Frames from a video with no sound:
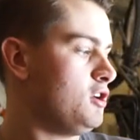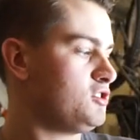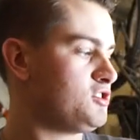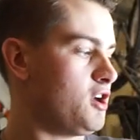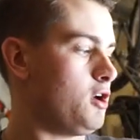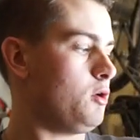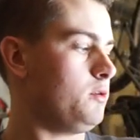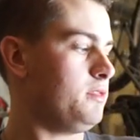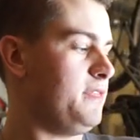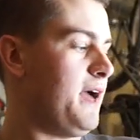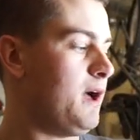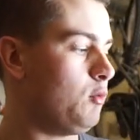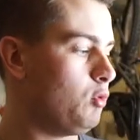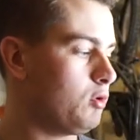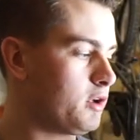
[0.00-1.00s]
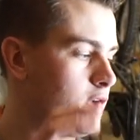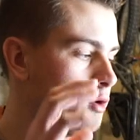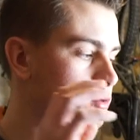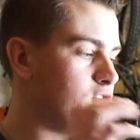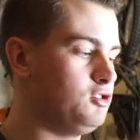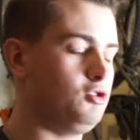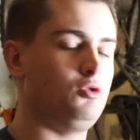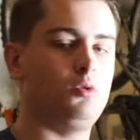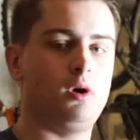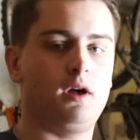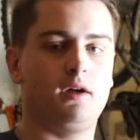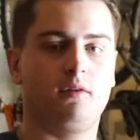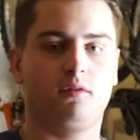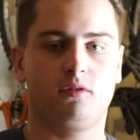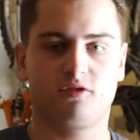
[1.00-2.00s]
So that will go to
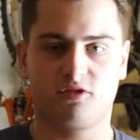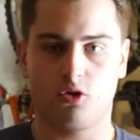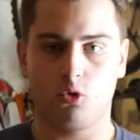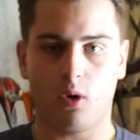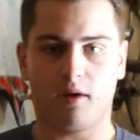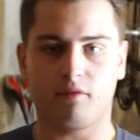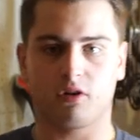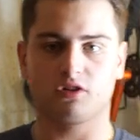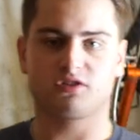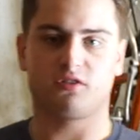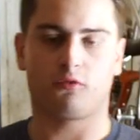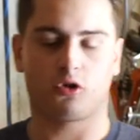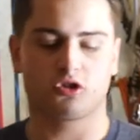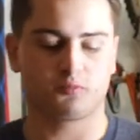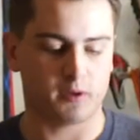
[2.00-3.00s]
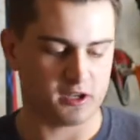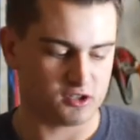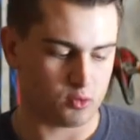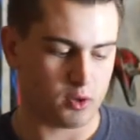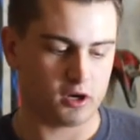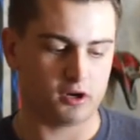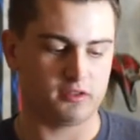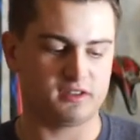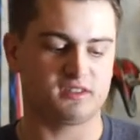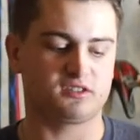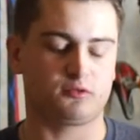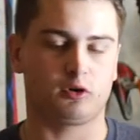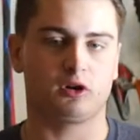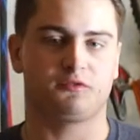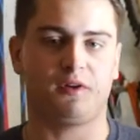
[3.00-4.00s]
whoever is the first place winner. This is
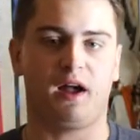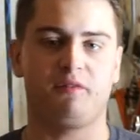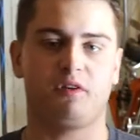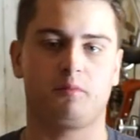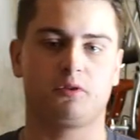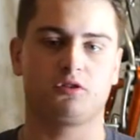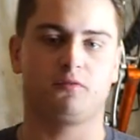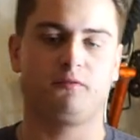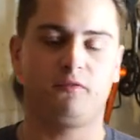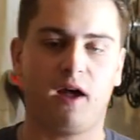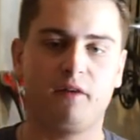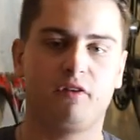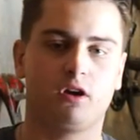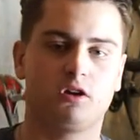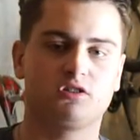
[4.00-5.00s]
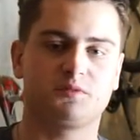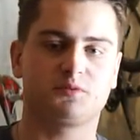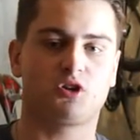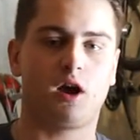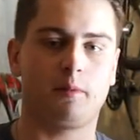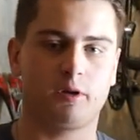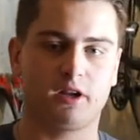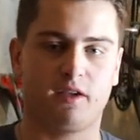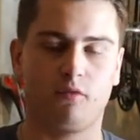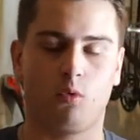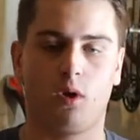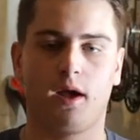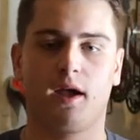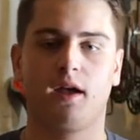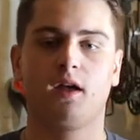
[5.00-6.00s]
for a 500, 500 subscriber
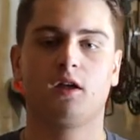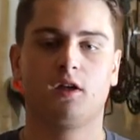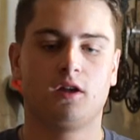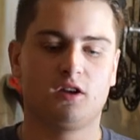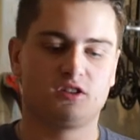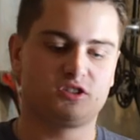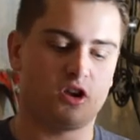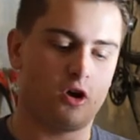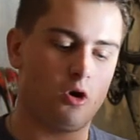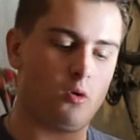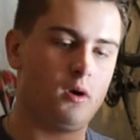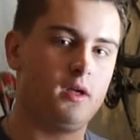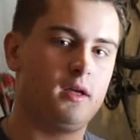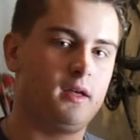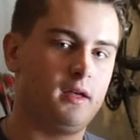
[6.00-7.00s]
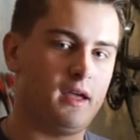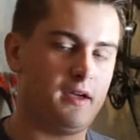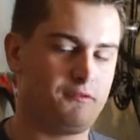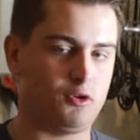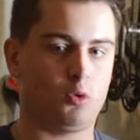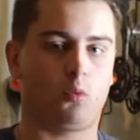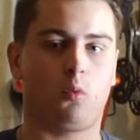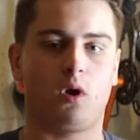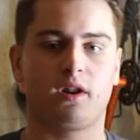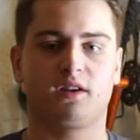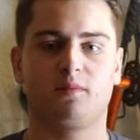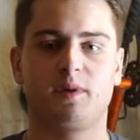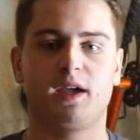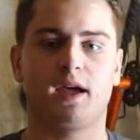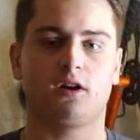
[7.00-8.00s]
giveaway. So if you're wanting
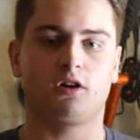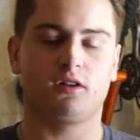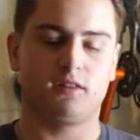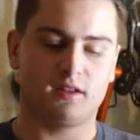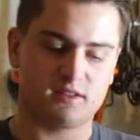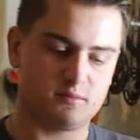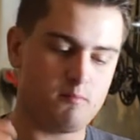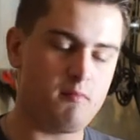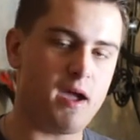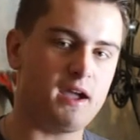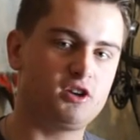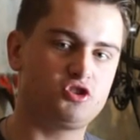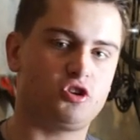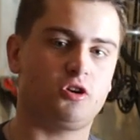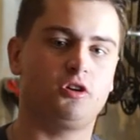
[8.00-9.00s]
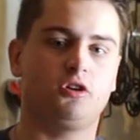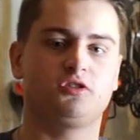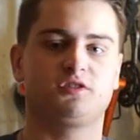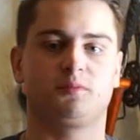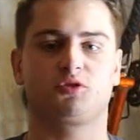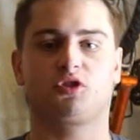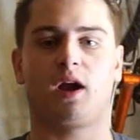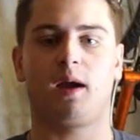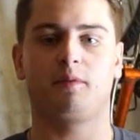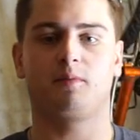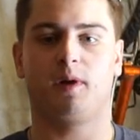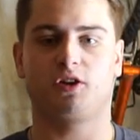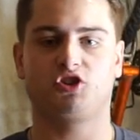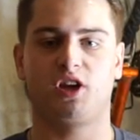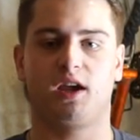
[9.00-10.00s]
to be entered in this, make sure you're subscribed to
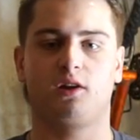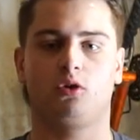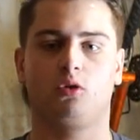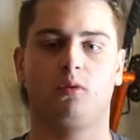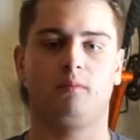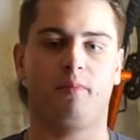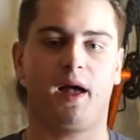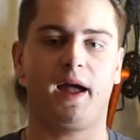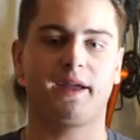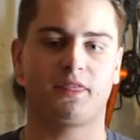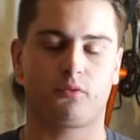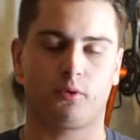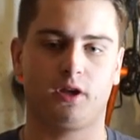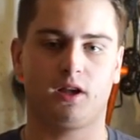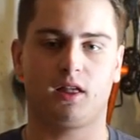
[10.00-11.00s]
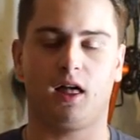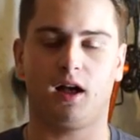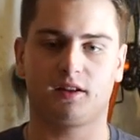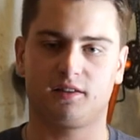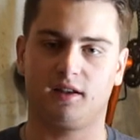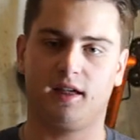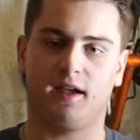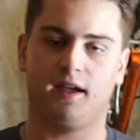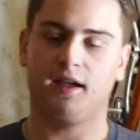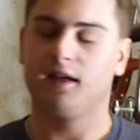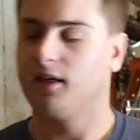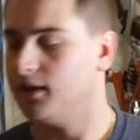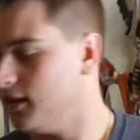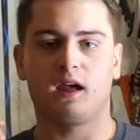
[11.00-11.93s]
my channel by 3 o'clock today.